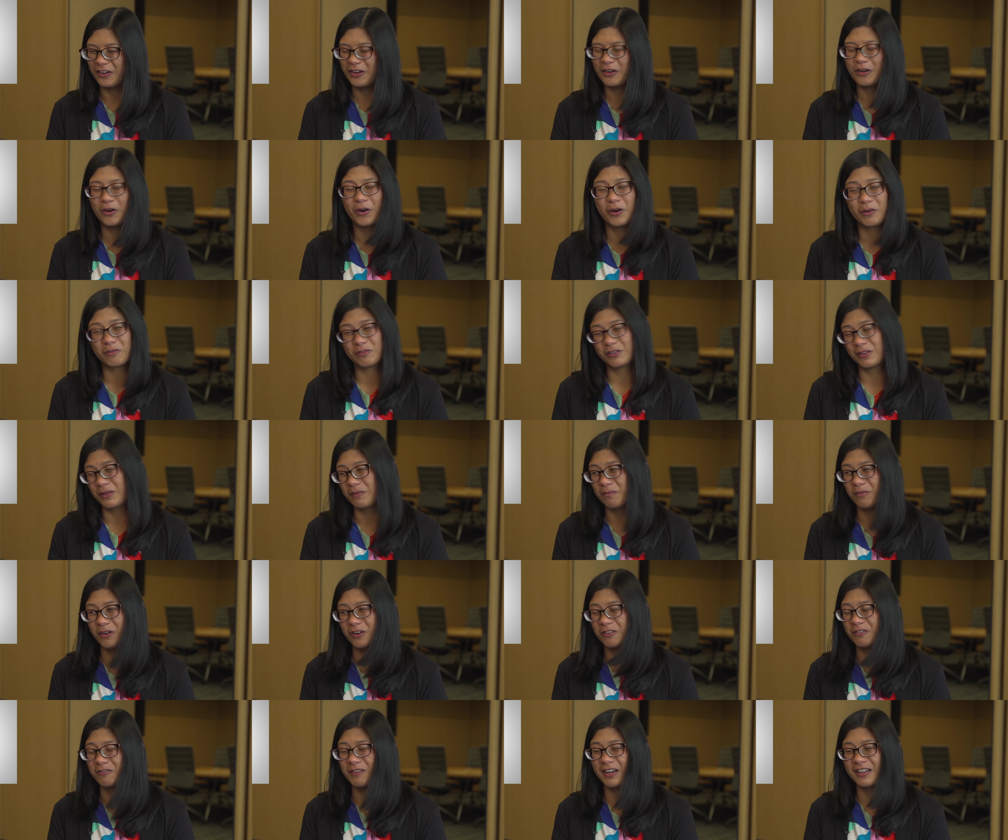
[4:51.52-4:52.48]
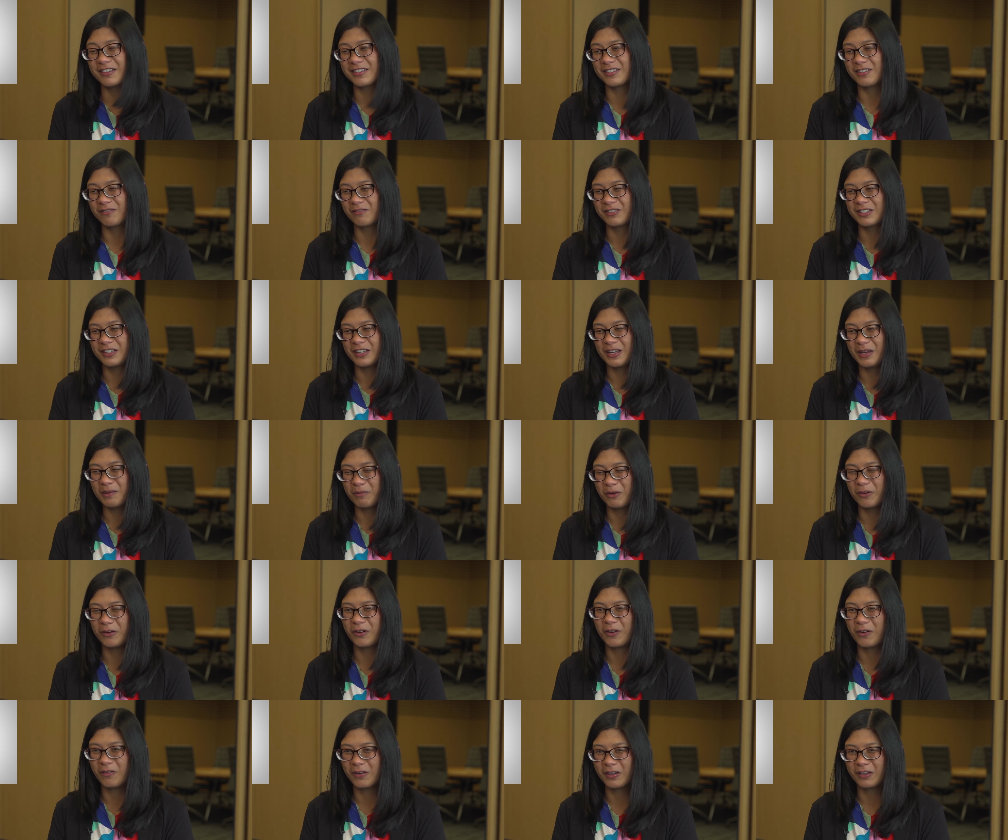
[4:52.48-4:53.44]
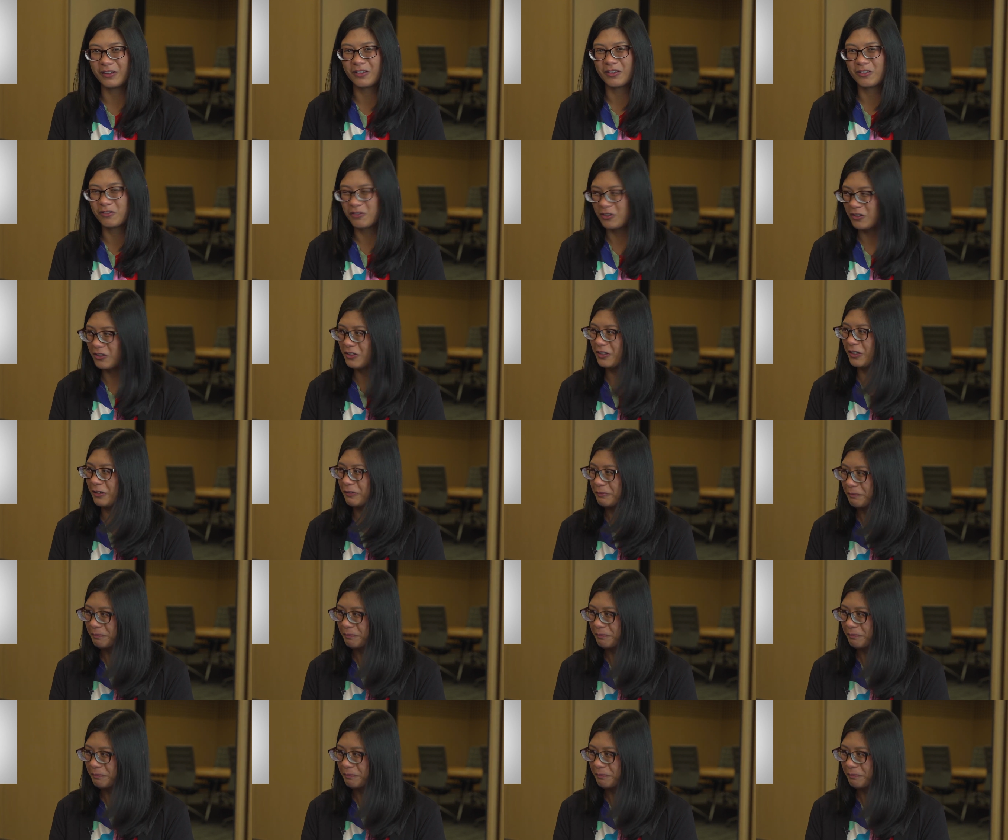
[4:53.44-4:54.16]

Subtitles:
hopefully motivates them to keep on going in the future.